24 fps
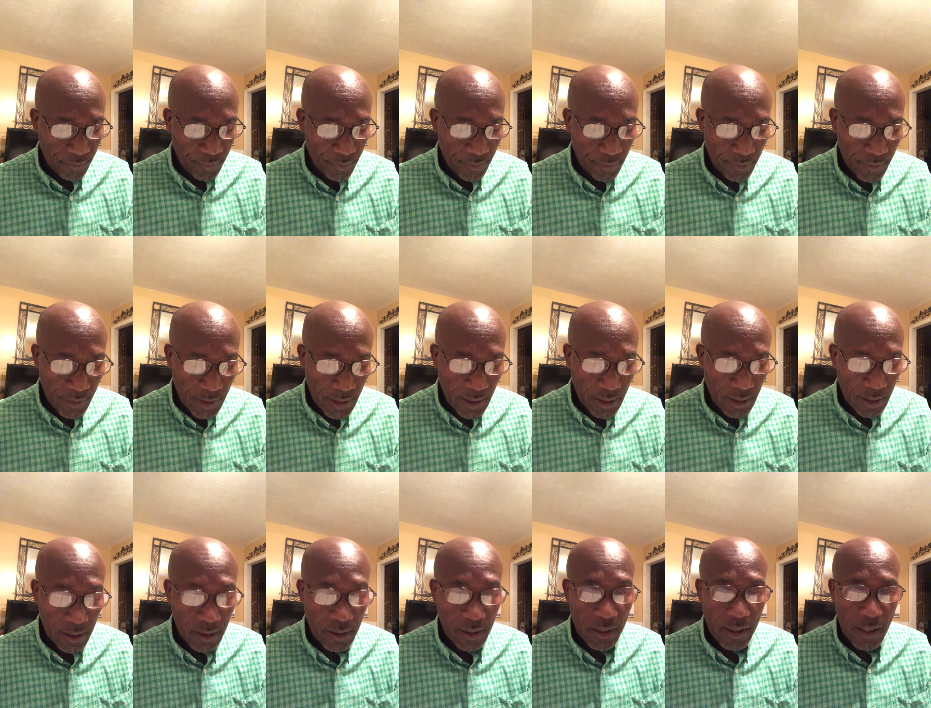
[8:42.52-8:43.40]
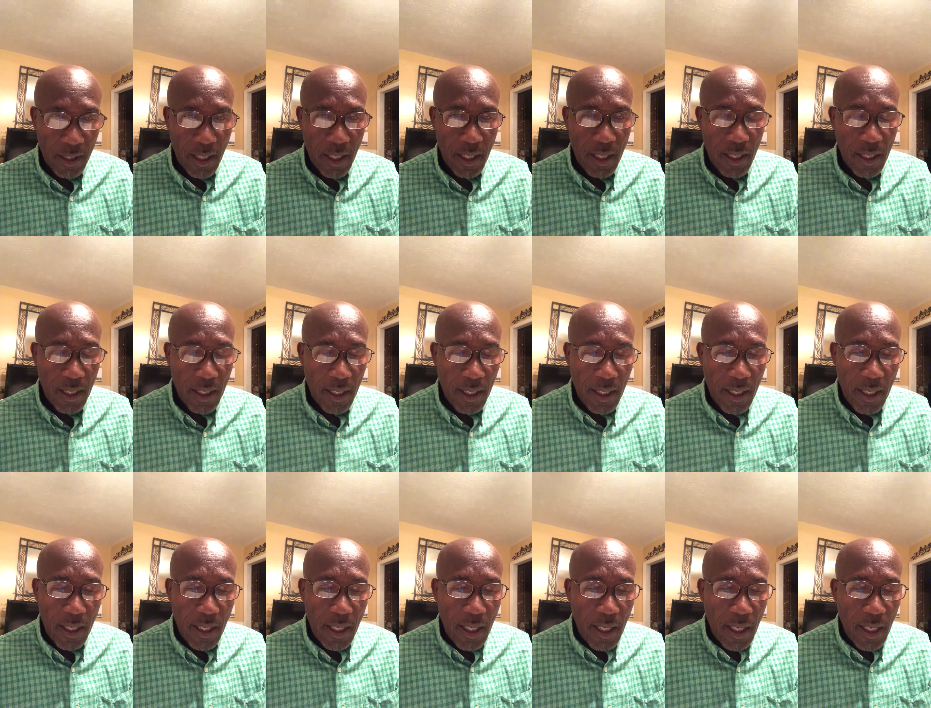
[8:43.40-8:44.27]

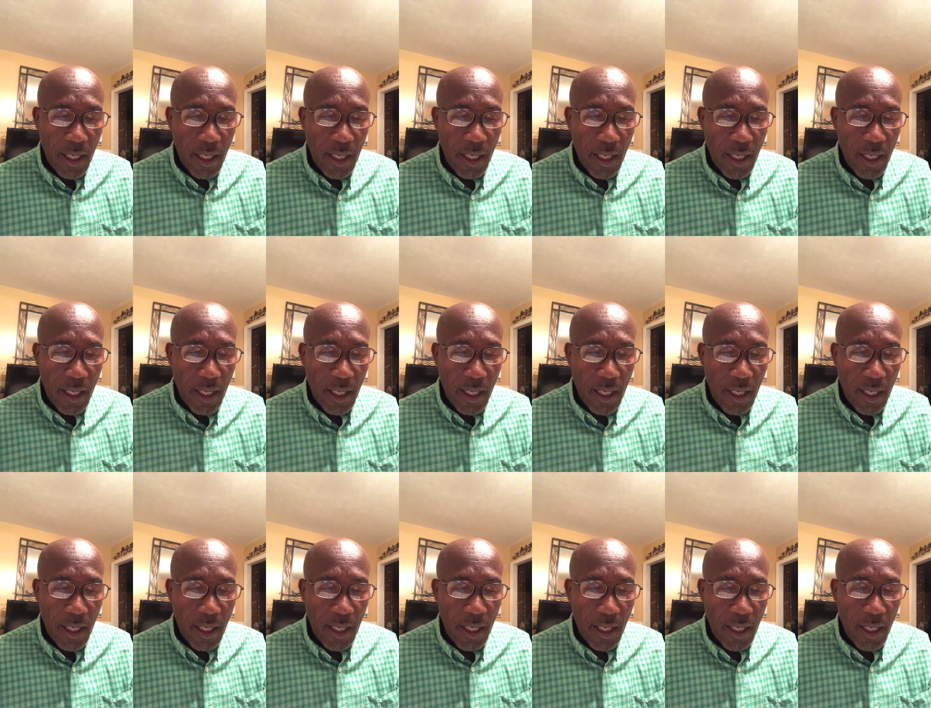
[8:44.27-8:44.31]
Nothing is said.